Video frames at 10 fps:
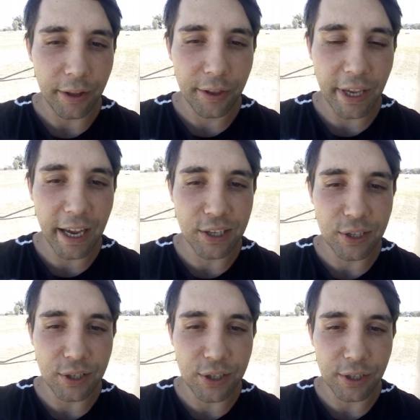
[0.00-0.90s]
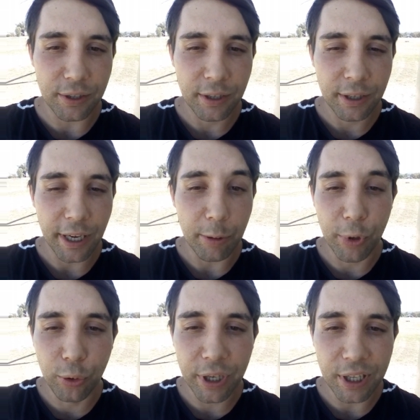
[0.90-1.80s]
thousands and
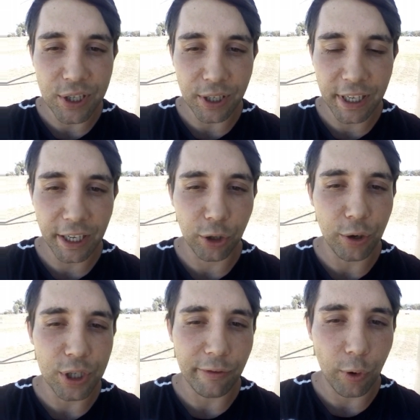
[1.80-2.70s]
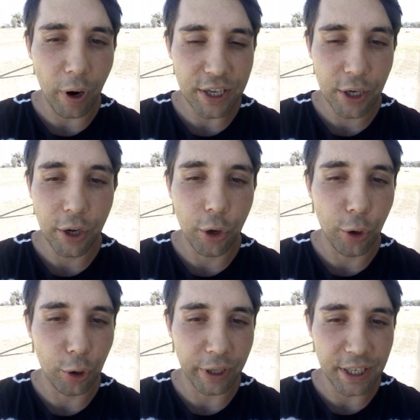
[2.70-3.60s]
millions of kilos of ice
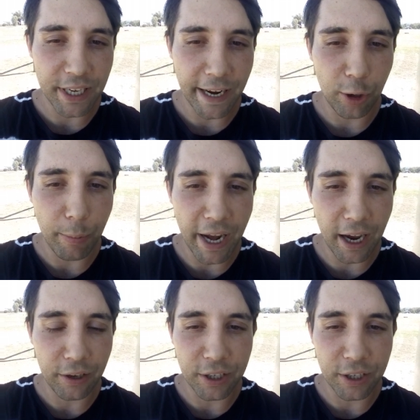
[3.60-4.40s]
hurling down a mountain.